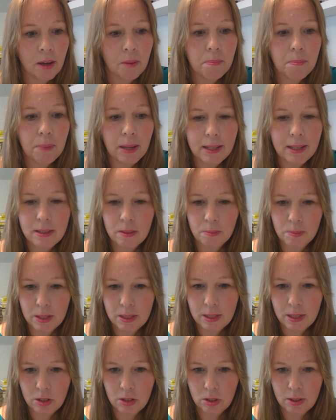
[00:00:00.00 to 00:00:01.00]
make some
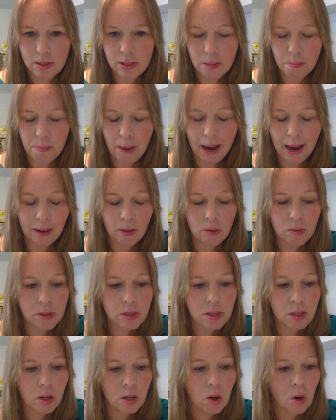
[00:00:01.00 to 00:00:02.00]
decisions about